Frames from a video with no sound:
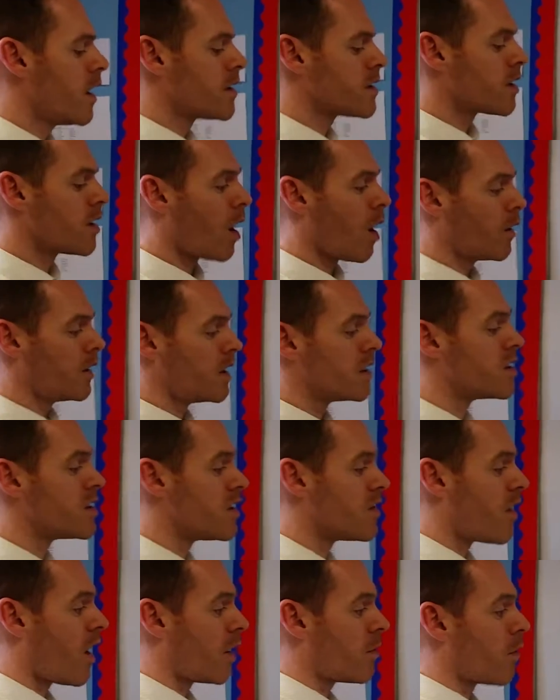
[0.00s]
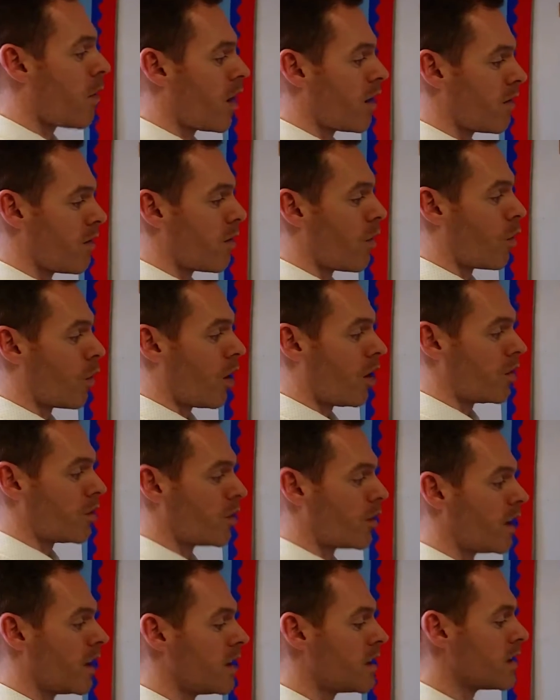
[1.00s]
So now I need to divide my
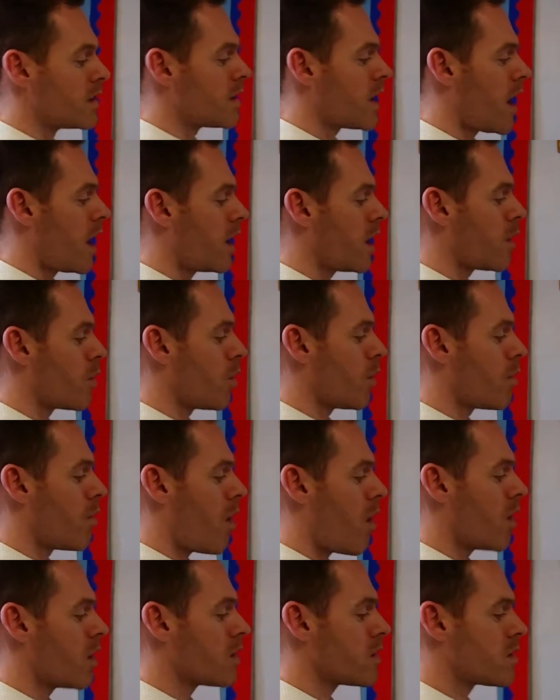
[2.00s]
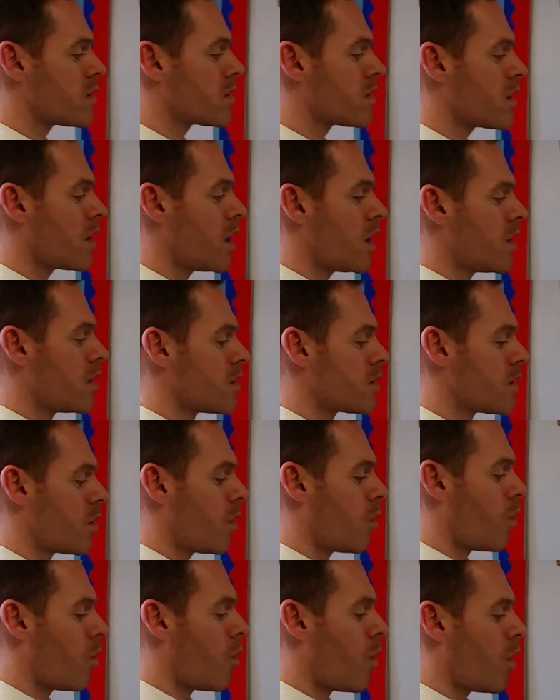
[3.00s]
400 into 10 equal parts. So
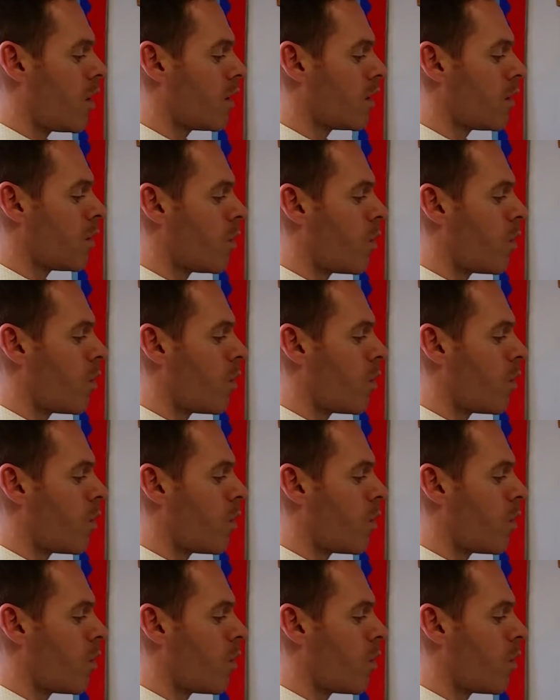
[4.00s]
what?